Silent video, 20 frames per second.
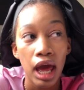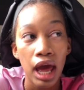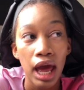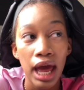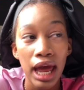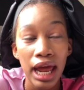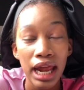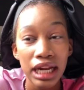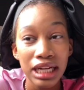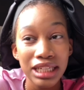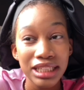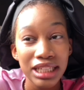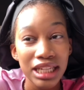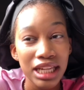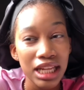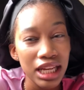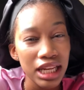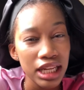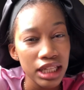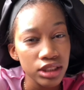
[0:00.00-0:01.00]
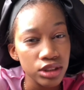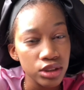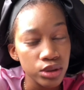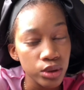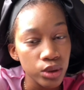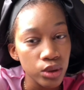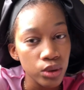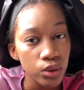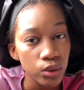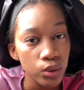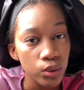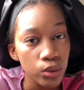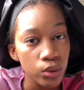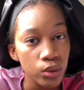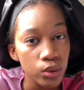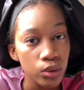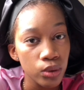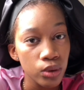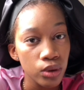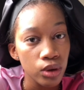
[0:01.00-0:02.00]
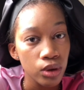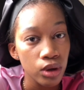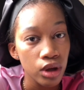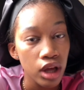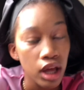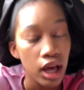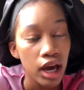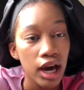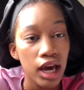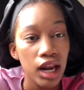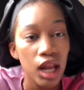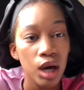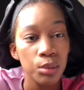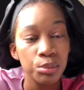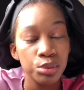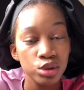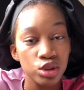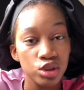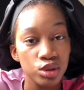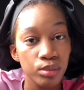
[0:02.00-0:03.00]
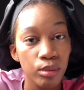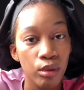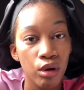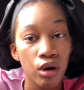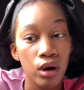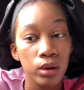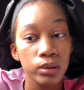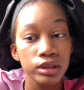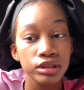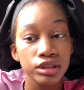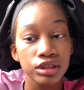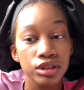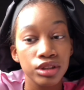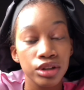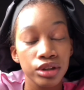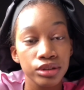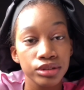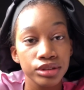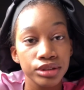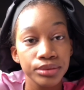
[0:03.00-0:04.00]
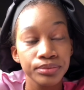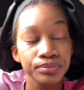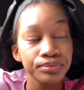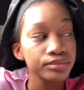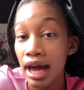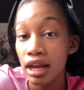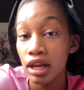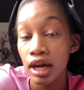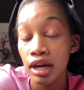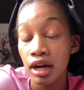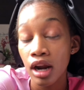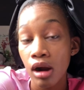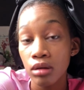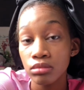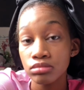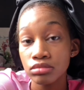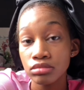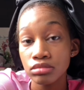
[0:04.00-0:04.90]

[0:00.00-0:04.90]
and a little and I'll put small what's it called eyeliner.